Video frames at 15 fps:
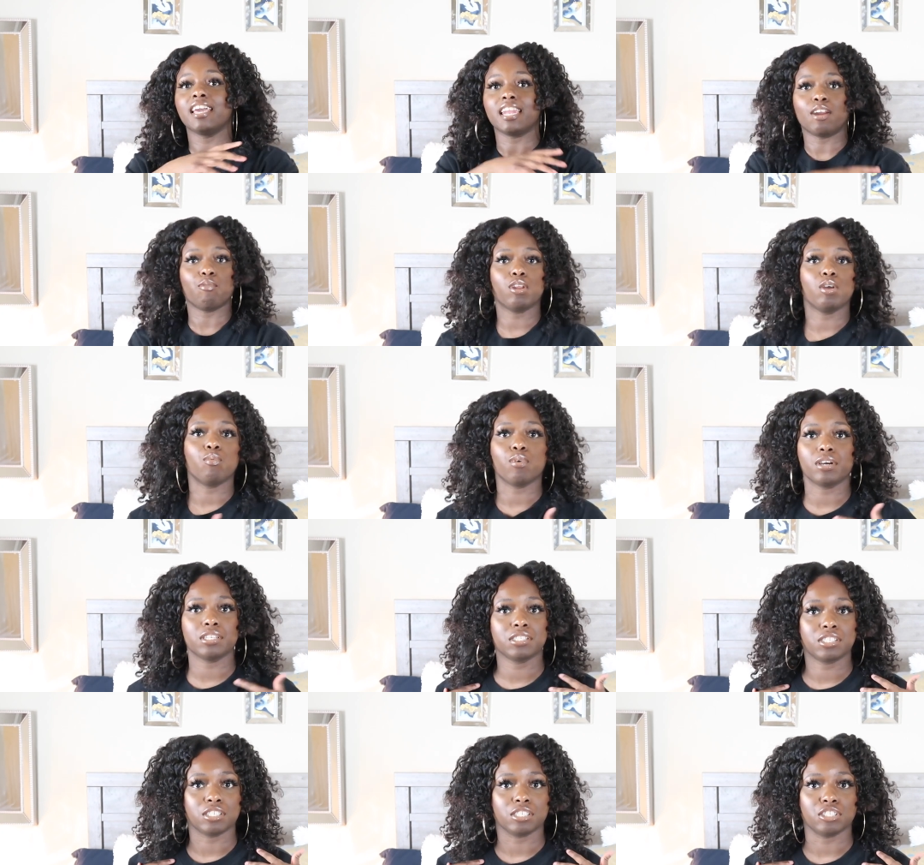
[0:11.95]
and I really
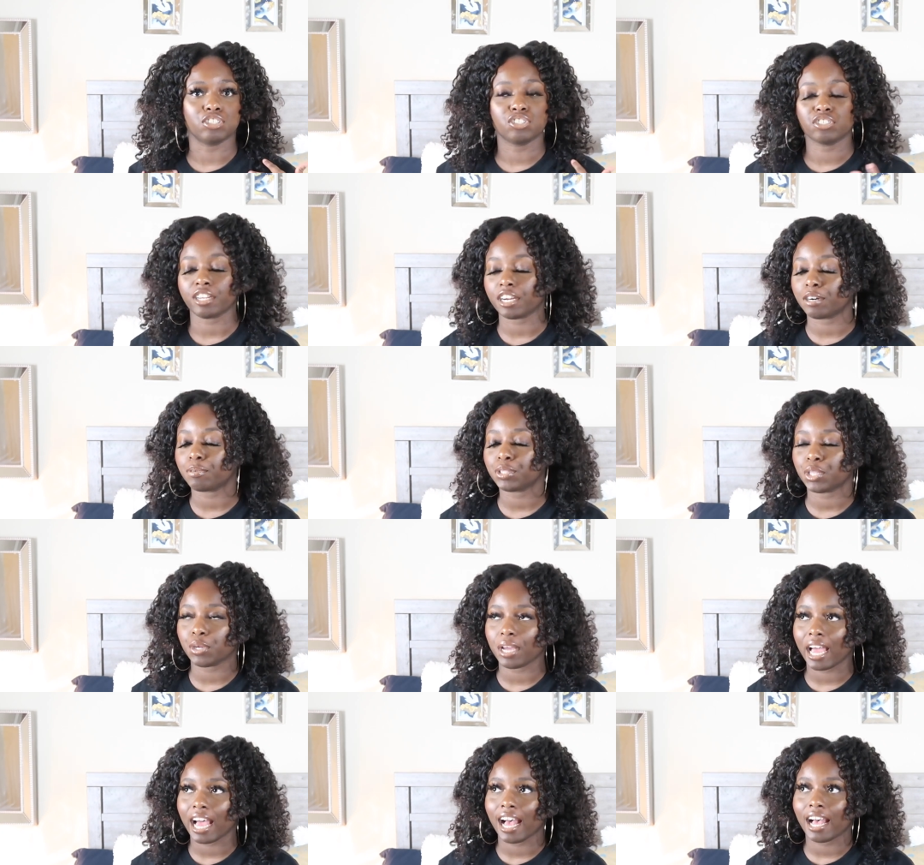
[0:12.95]
wanted to share with
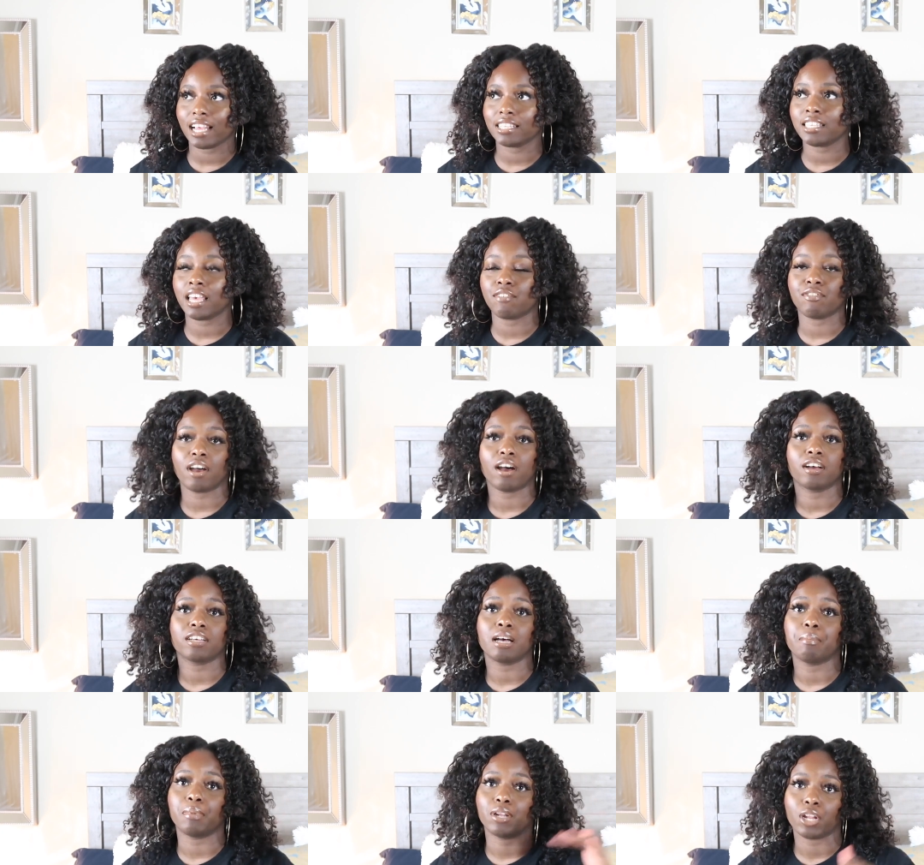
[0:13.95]
you guys, have y'all
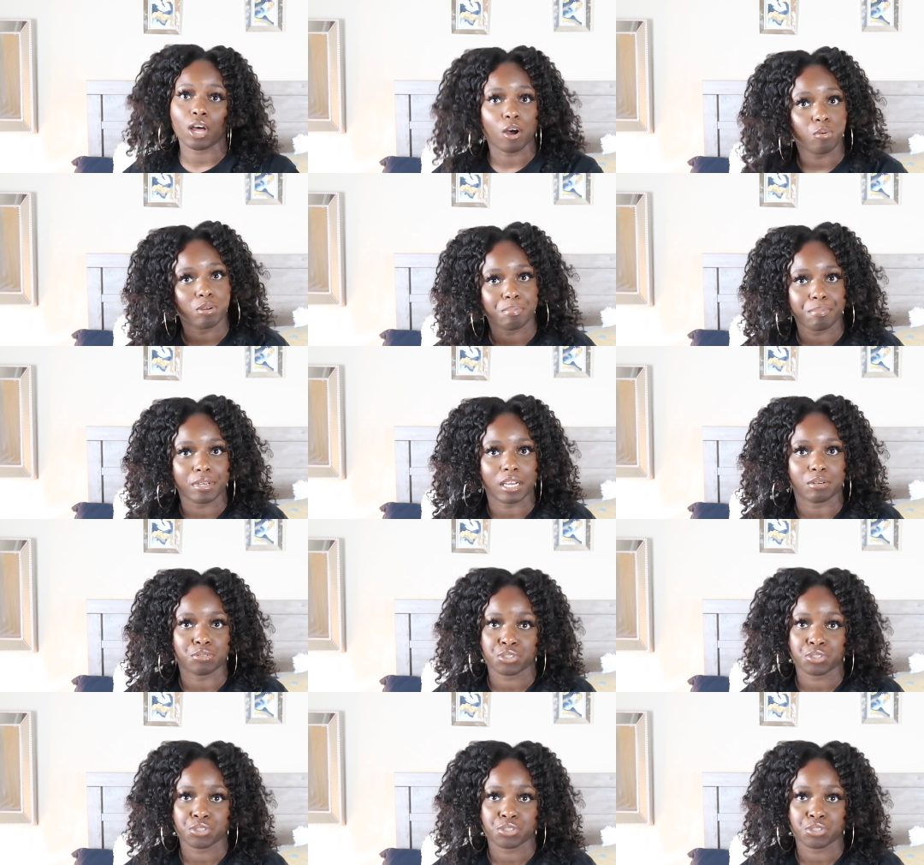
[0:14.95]
come along with me.